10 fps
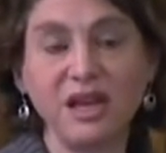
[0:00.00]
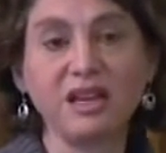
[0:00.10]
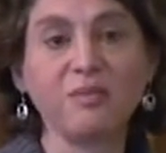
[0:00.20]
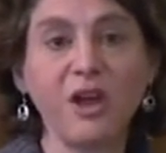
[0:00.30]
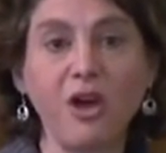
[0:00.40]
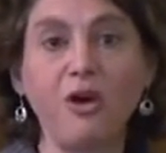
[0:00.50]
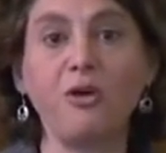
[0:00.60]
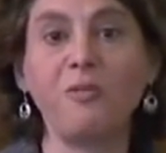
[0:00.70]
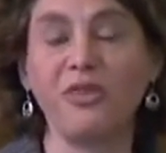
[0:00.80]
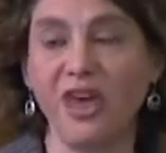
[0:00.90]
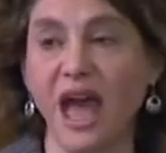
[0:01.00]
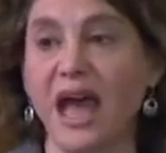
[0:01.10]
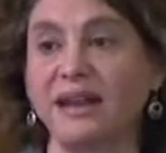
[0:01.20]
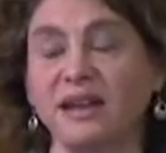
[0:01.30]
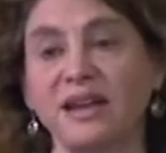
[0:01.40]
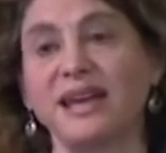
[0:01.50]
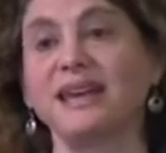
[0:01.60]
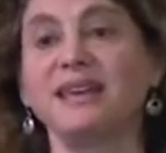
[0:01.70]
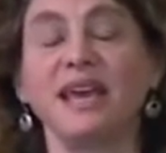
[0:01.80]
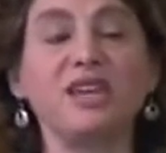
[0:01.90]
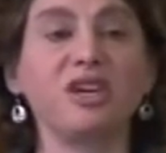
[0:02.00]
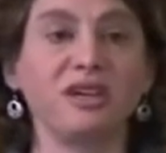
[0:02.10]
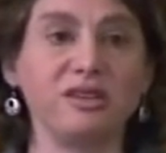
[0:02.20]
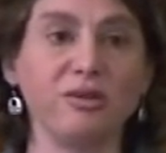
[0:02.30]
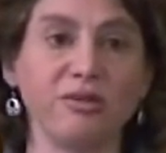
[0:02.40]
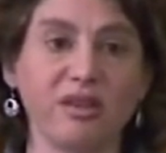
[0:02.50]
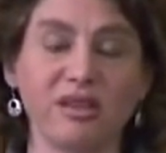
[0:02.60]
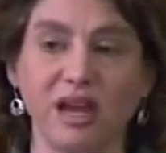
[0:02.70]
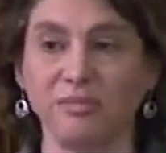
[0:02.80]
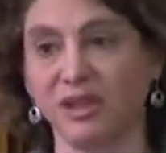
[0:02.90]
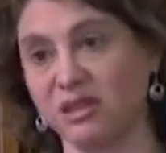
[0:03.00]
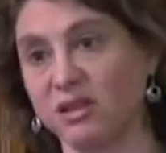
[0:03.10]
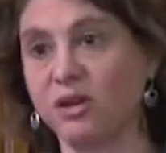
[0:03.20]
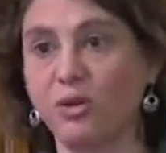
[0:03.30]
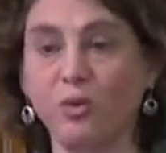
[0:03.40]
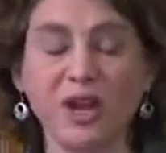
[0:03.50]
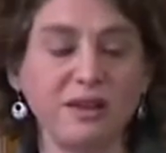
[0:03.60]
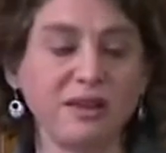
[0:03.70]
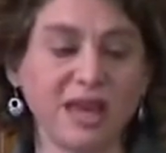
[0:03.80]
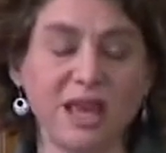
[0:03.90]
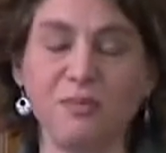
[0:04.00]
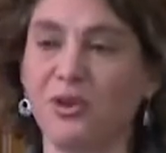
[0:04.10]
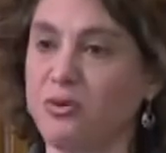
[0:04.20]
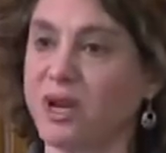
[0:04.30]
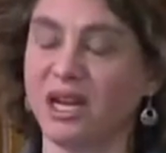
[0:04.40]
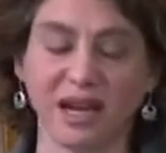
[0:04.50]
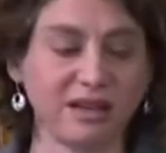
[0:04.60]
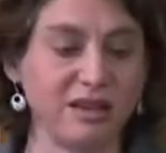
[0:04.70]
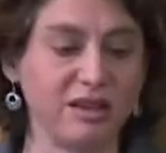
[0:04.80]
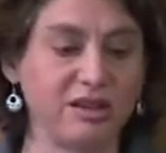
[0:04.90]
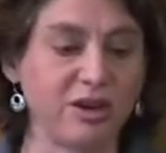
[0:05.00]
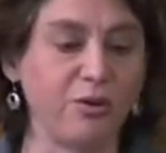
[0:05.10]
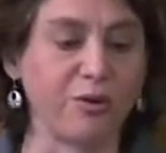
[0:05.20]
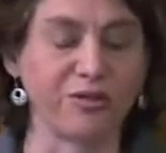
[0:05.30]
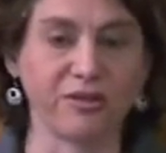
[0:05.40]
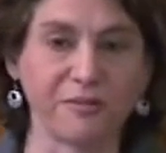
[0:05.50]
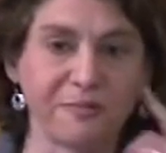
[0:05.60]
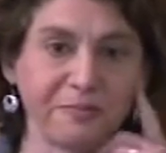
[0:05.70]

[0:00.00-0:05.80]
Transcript: it's my hope that engaging in those assignments will keep you connected to the course.